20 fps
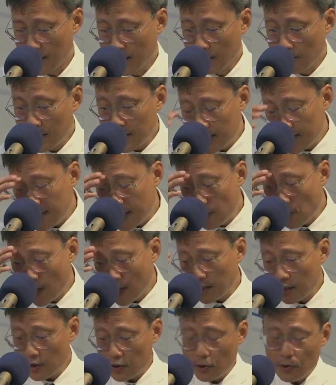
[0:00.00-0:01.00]
But you see, while
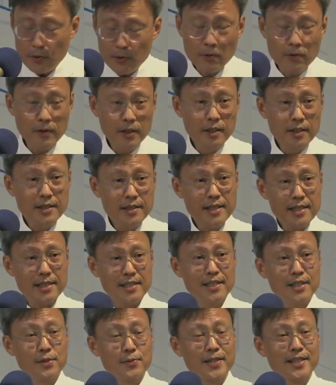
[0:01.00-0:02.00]
the two
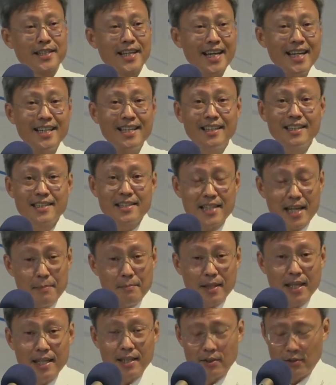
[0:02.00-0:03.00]
sisters were saying the same
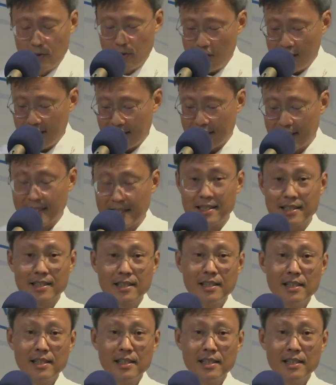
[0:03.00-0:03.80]
thing to Jesus,